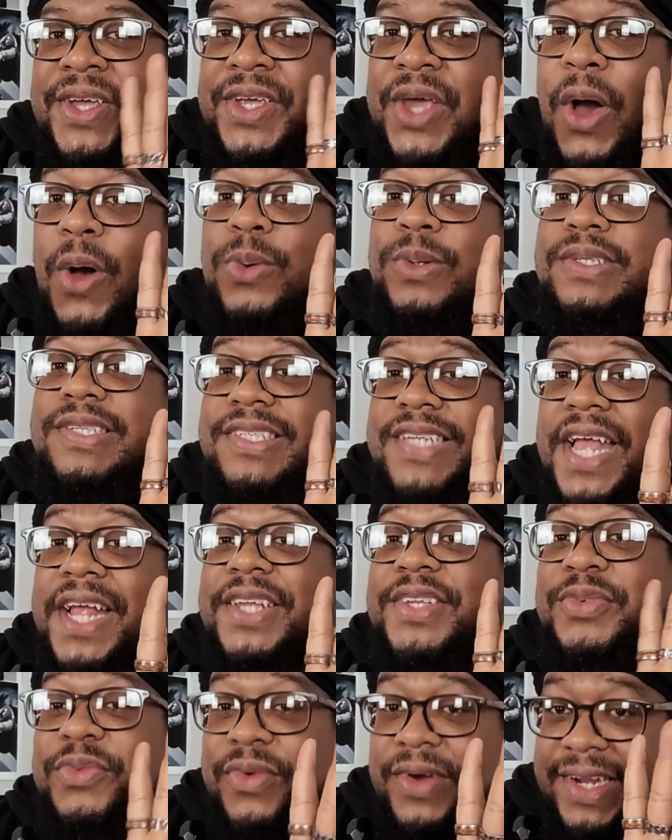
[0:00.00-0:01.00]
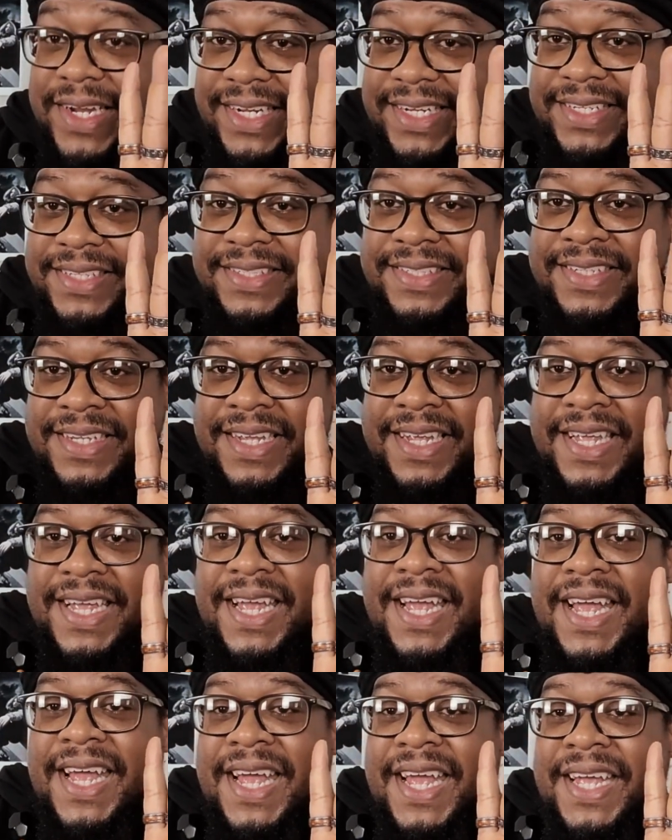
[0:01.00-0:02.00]
goat sex rings.
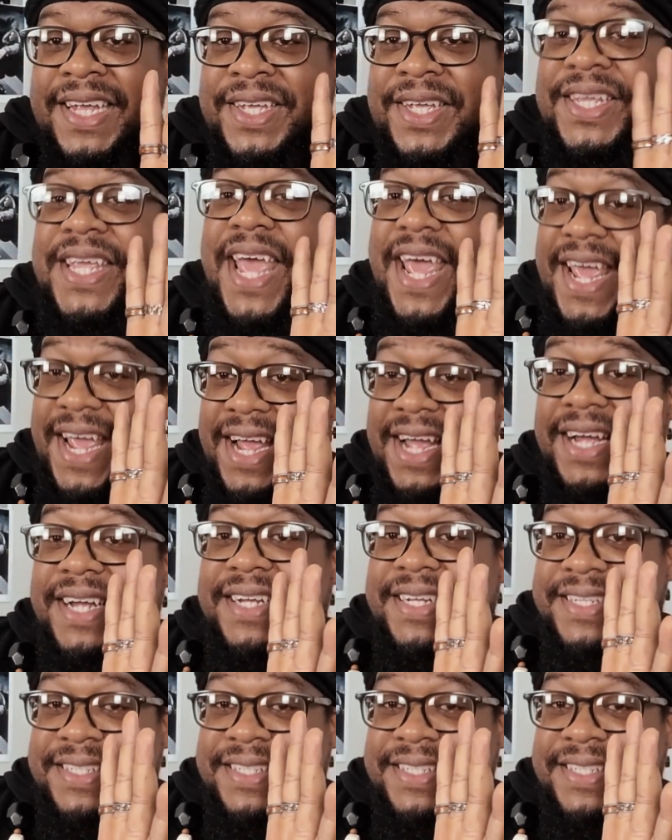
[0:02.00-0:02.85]
Yeah,